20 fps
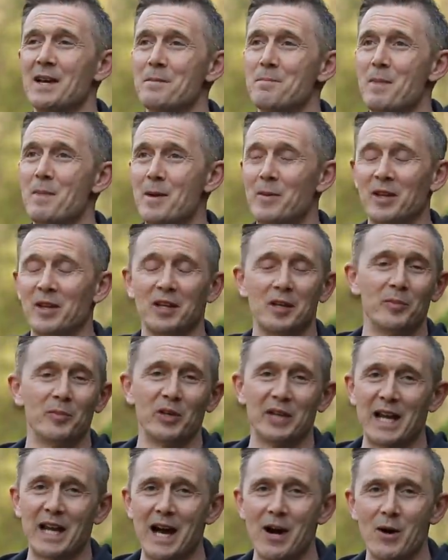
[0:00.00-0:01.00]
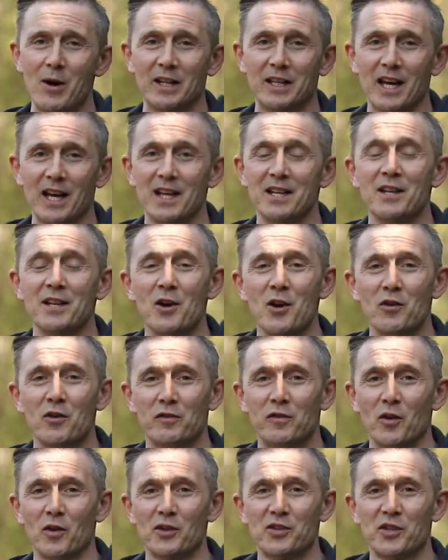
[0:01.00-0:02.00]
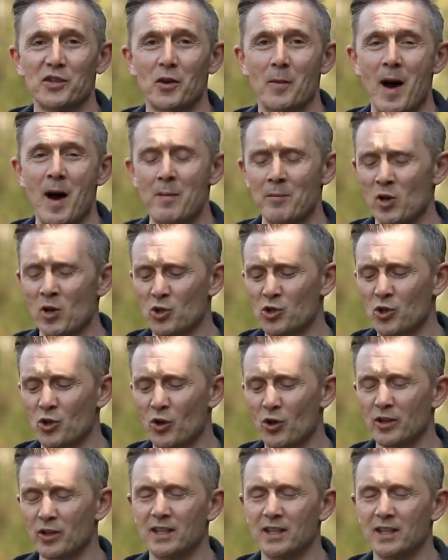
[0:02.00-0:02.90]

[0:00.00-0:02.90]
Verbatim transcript: Maybe they're gonna bring it out again for the summer, I'm not sure.